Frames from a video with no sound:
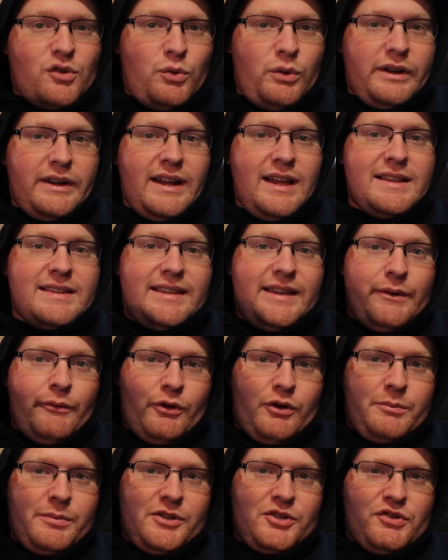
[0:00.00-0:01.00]
twenty nineteen,
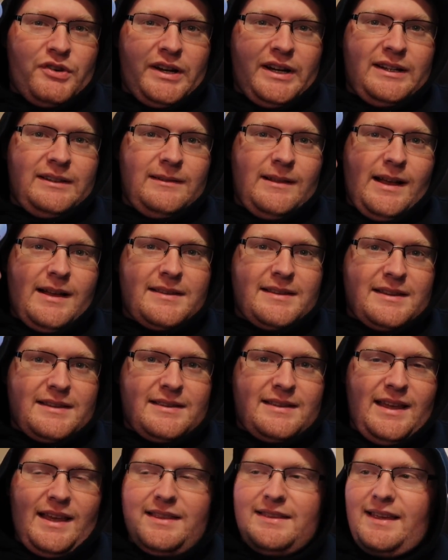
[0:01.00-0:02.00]
we're gonna be drinking a lot of
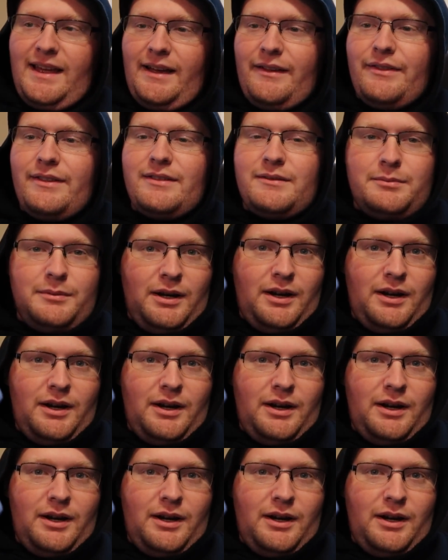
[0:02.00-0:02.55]
success out of this